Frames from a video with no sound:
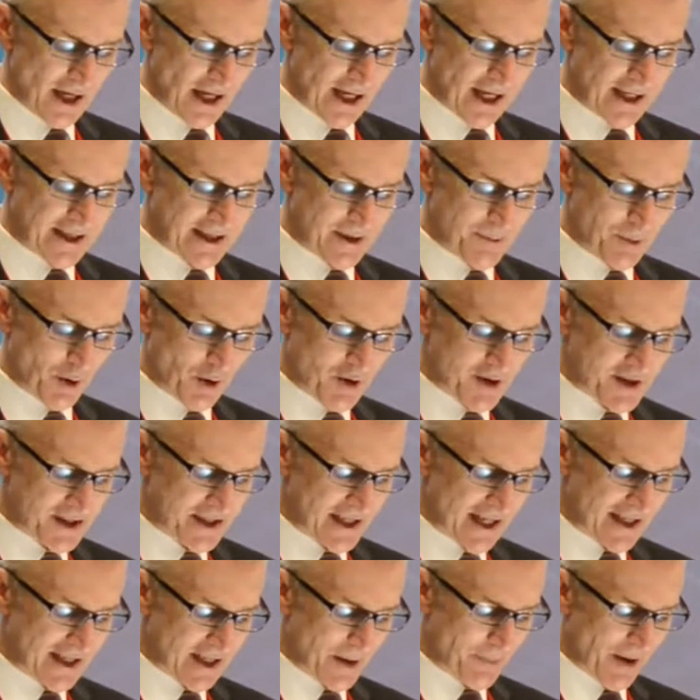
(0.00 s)
Interpol's
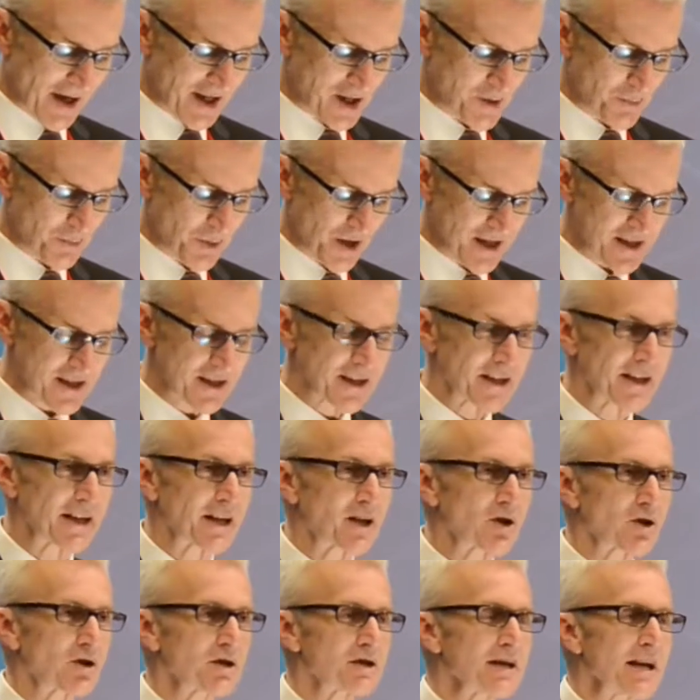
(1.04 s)
database presently
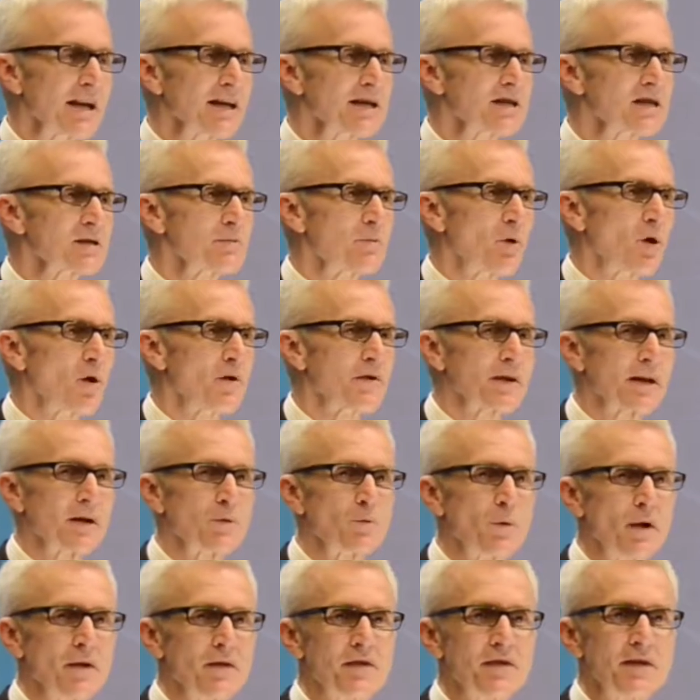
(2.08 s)
contains more
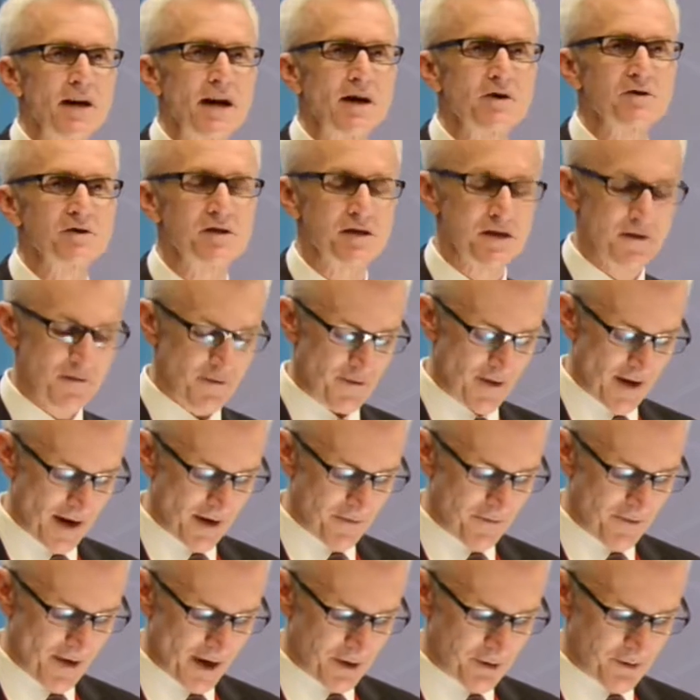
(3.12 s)
than
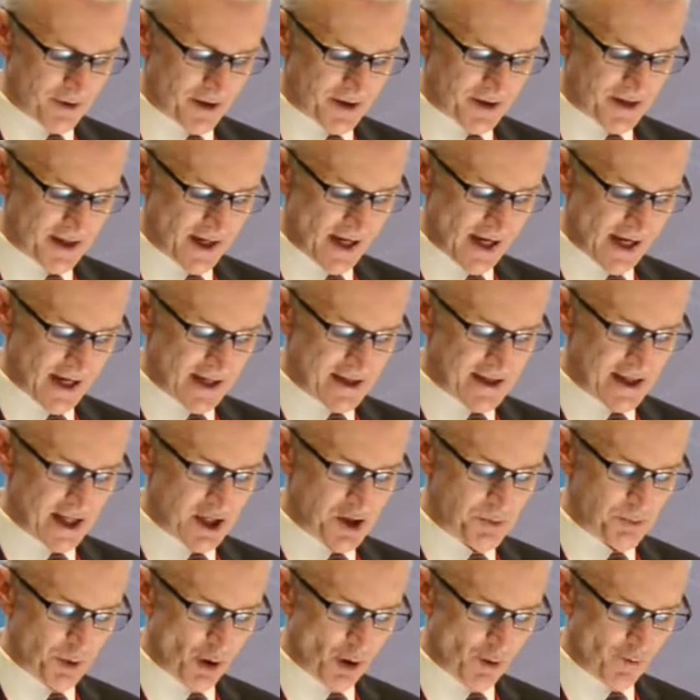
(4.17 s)
1,500
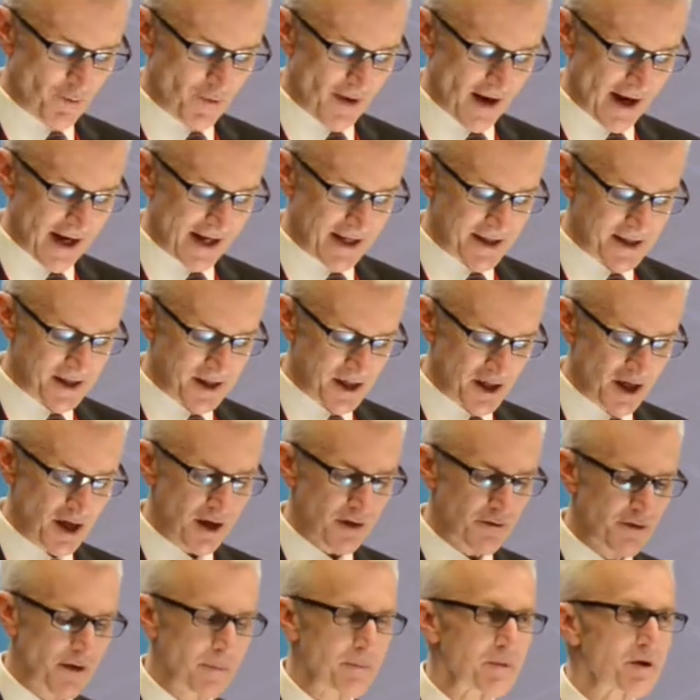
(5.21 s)
such profiles
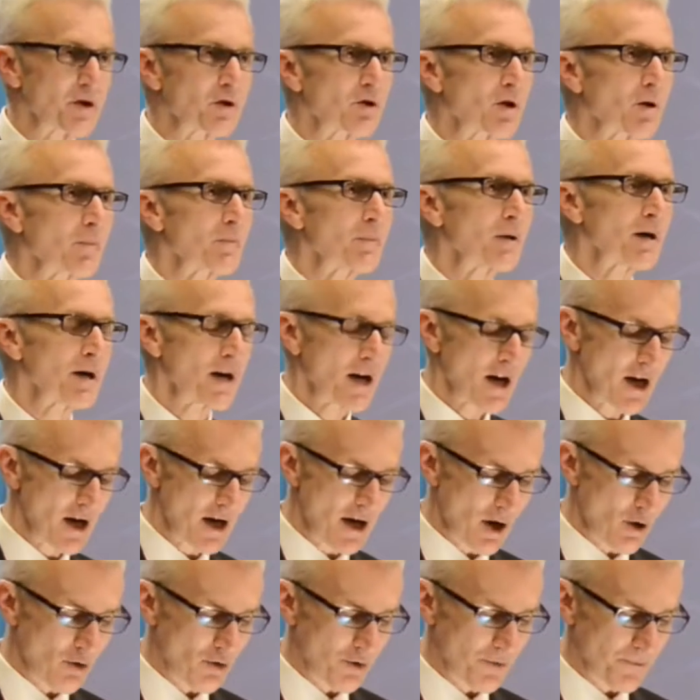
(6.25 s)
from Europe
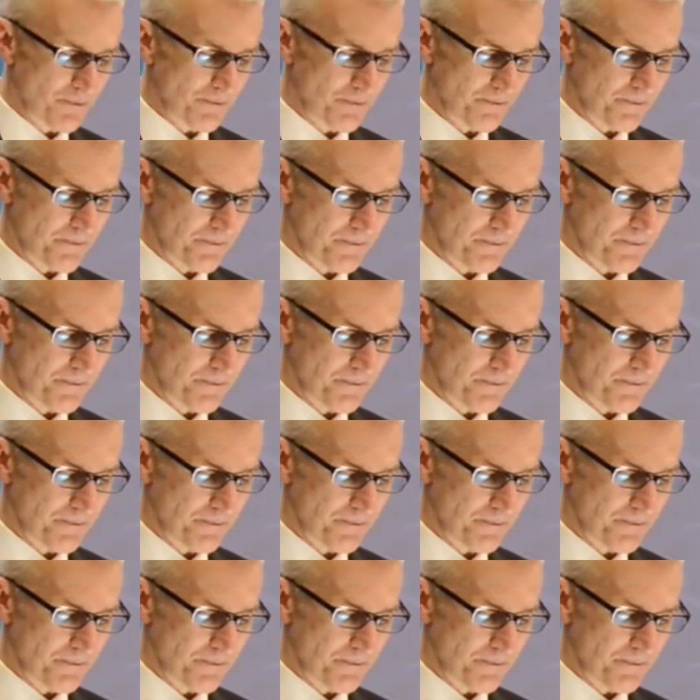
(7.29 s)
alone.